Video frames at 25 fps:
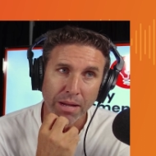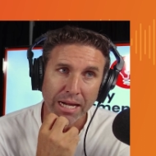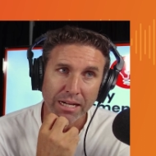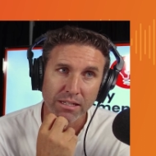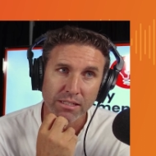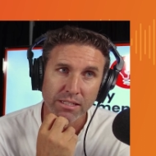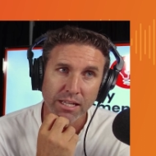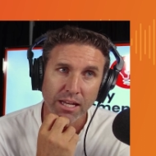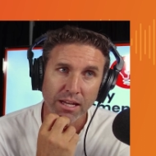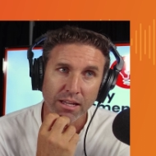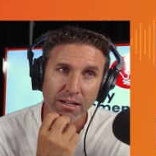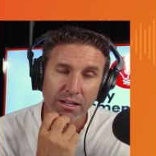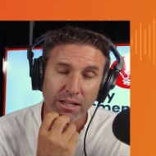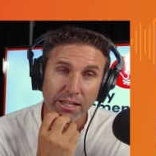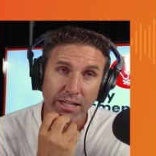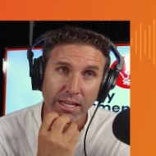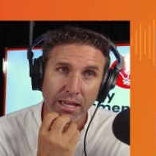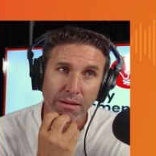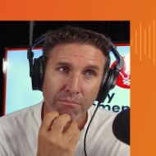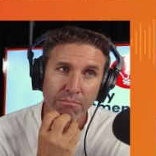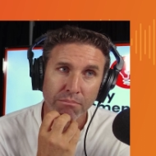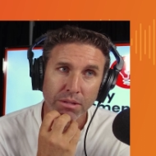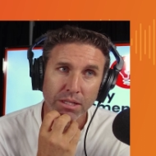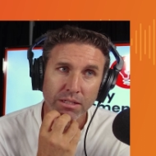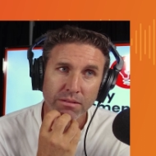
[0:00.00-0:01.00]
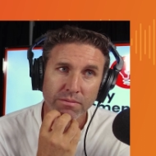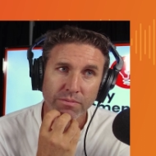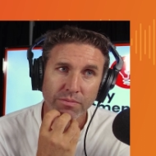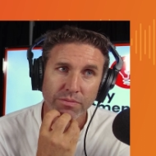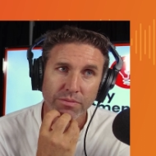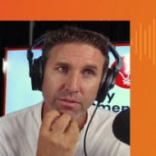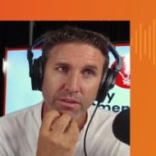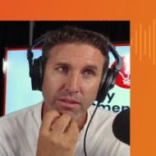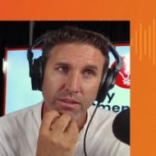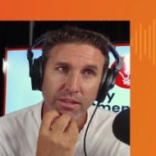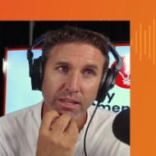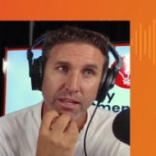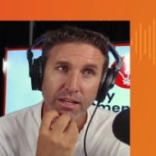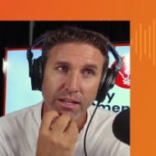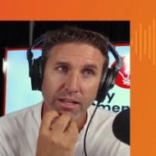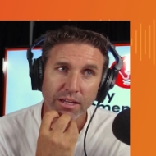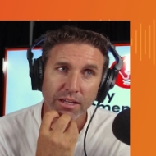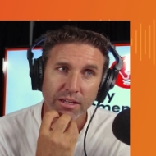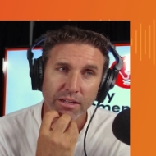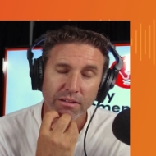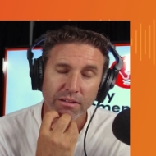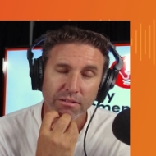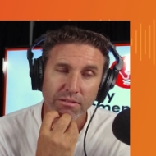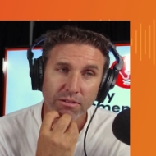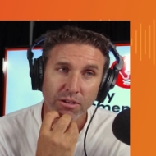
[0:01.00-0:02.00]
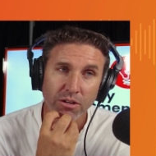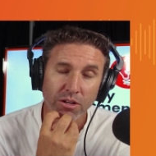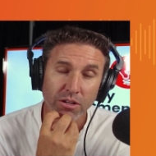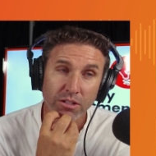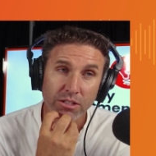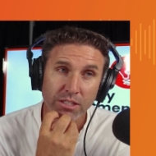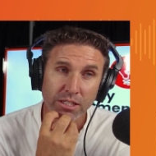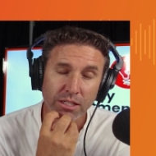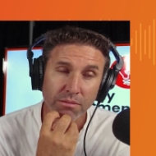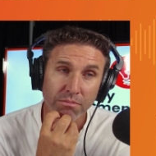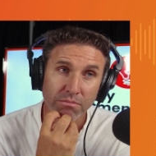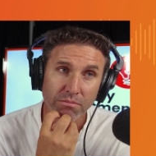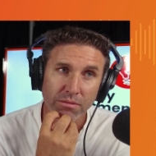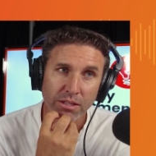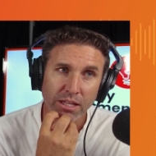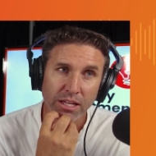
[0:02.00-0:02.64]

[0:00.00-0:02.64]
Bankstown and Lakemba, they're hot tip.